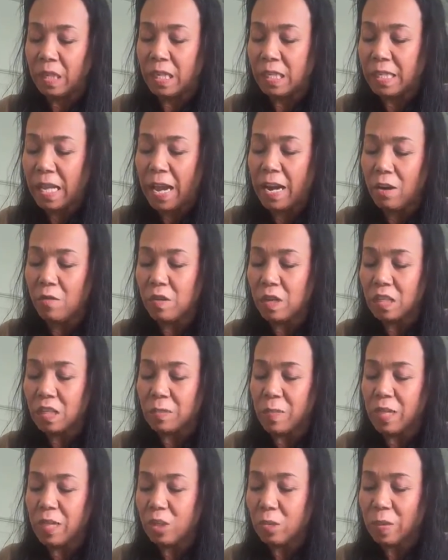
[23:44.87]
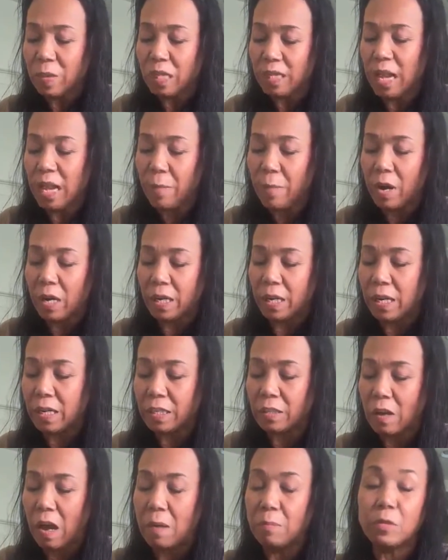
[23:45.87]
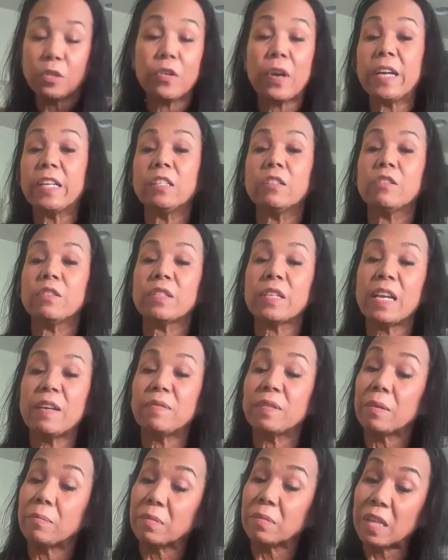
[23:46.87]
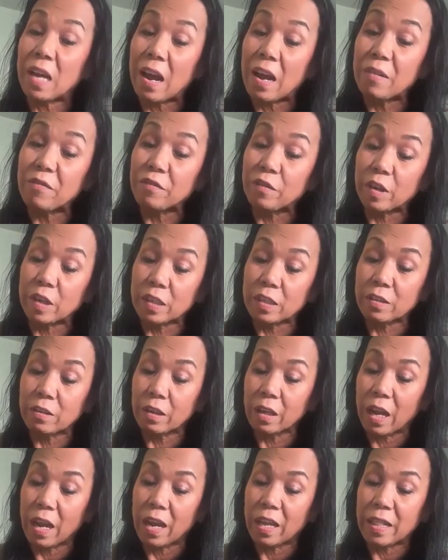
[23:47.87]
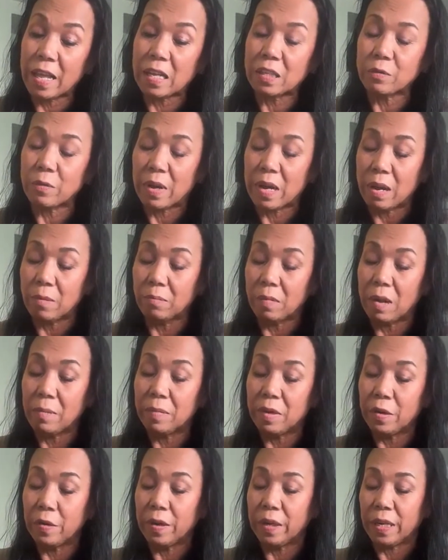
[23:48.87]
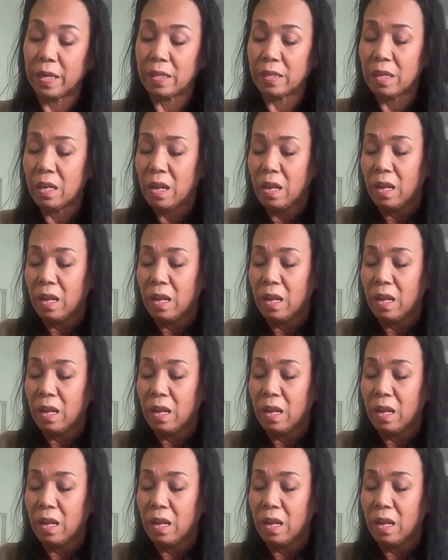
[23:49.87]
because I don't want to spend too much time on here, so I'm trying to save some time for us. Okay, that's why I'm doing this.